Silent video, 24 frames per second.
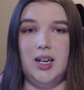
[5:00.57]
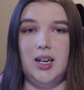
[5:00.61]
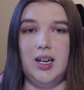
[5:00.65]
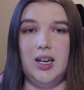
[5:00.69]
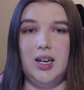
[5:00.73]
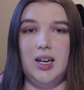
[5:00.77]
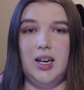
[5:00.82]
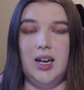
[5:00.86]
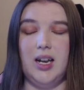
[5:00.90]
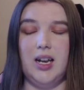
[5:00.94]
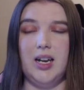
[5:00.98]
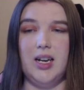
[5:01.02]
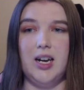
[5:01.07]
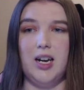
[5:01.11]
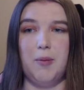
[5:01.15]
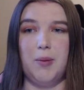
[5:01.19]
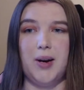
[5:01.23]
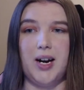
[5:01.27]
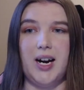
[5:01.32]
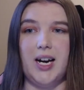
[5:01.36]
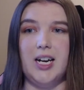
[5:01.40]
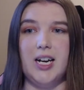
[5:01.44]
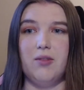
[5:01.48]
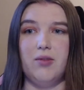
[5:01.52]
ended up
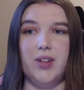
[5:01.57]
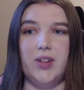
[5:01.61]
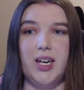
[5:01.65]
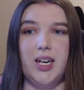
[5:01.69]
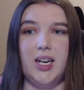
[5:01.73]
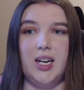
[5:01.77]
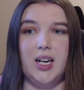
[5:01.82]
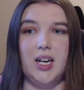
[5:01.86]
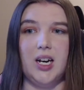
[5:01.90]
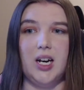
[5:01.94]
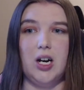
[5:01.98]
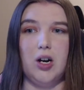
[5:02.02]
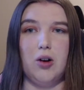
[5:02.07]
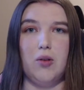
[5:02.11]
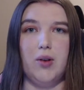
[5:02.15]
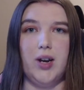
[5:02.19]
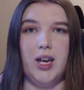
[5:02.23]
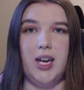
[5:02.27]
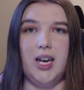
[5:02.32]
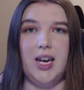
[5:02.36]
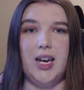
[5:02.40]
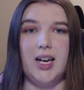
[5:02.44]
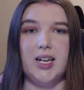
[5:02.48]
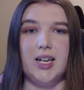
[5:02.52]
kind of letting go,
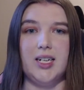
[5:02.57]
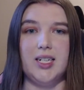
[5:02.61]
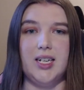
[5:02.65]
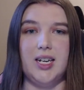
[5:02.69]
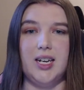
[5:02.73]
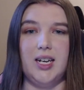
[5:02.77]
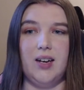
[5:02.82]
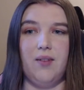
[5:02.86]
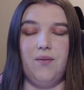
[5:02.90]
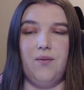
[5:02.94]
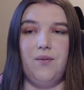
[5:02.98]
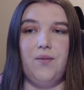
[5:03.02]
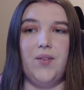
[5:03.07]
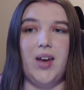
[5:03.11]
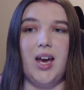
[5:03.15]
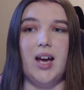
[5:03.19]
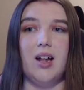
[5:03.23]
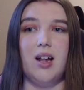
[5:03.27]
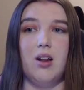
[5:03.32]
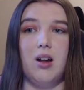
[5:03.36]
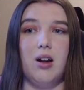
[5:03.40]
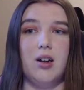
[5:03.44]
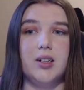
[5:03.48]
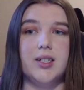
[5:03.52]
and it
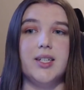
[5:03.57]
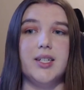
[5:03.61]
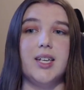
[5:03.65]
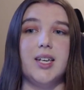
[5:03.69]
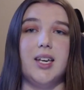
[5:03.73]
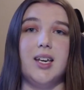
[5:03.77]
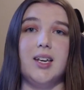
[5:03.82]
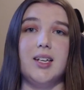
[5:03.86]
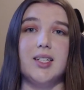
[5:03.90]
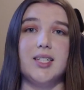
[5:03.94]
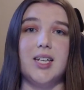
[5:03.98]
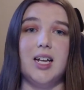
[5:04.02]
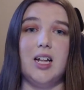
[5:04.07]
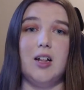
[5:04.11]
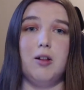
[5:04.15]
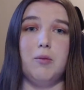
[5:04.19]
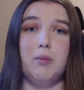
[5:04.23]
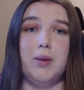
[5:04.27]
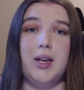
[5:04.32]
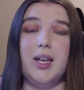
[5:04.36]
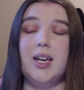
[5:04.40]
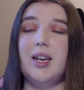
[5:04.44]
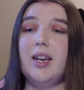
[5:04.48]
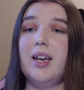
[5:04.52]
fell onto the king's
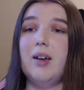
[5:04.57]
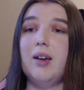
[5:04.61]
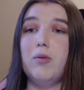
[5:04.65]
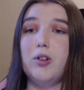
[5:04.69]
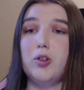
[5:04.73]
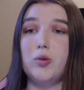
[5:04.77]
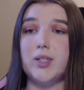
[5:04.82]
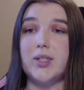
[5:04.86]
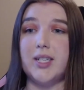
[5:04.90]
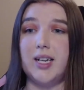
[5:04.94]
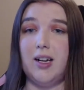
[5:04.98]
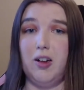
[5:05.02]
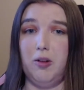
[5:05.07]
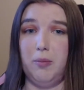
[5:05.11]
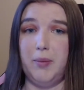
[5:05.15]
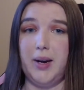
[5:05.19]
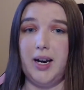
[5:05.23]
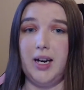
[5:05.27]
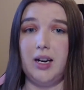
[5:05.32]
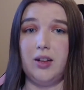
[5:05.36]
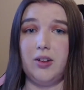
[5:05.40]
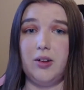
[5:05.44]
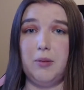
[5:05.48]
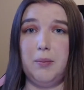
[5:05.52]
helmet, which was held by
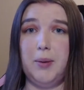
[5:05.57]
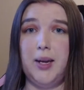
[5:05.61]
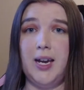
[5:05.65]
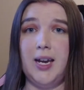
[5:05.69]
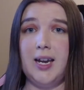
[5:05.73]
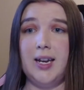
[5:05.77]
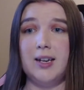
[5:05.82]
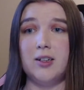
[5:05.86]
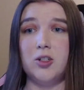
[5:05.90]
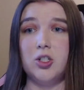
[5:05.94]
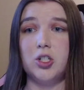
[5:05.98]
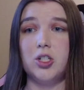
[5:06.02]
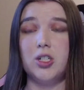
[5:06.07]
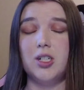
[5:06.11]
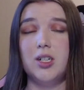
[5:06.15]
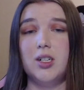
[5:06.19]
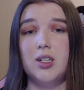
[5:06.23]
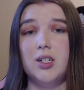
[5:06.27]
another page.